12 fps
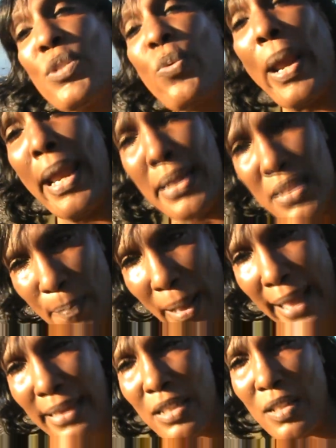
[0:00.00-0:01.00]
was raised
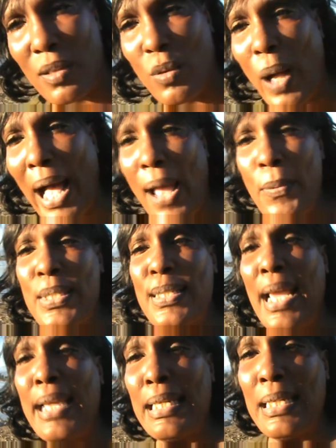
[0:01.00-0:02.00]
by you. I was
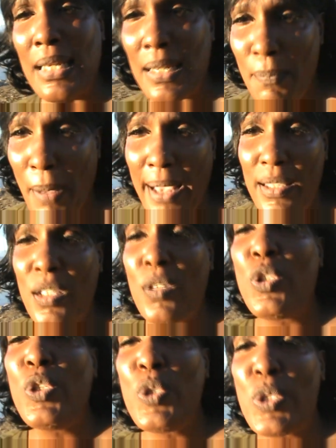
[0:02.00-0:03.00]
taken in by you.
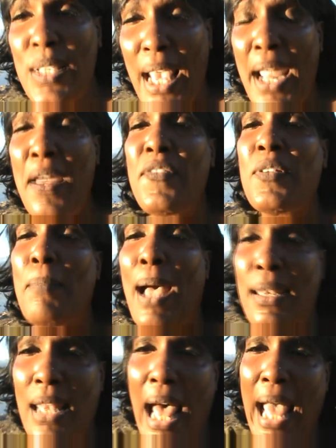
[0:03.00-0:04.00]
You saved
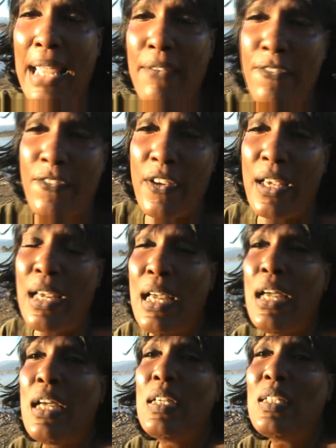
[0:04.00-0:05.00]
my life.
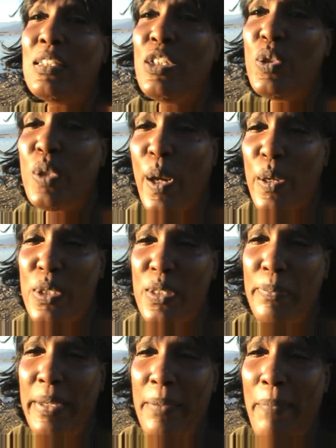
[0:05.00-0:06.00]
You
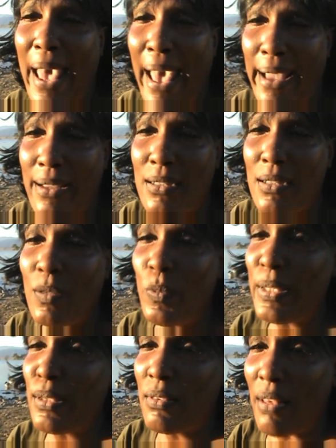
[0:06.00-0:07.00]
nursed me back
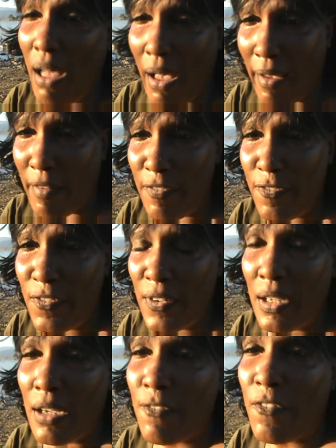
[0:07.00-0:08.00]
with love
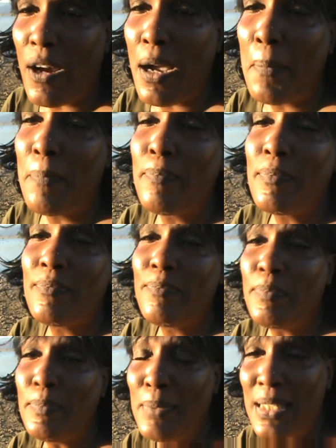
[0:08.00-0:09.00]
from
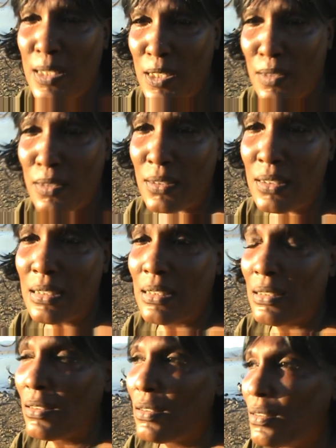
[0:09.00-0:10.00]
mental
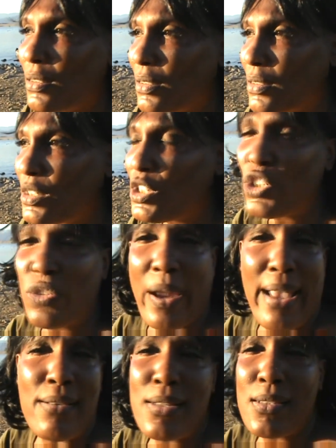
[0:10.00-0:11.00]

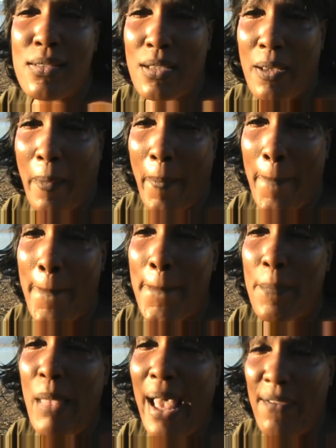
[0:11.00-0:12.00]
distress
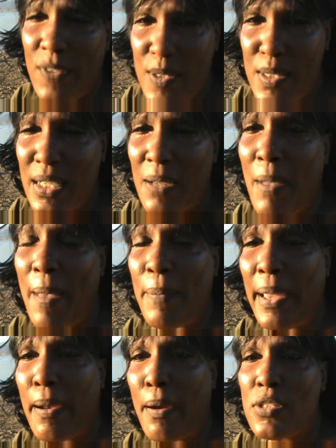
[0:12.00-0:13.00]
after seeing my
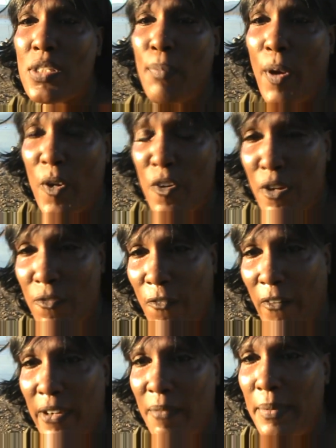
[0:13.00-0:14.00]
parents murdered in
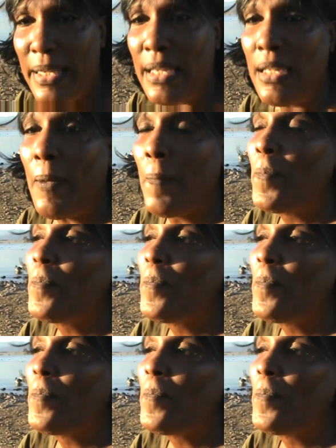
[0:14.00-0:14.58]
front of me,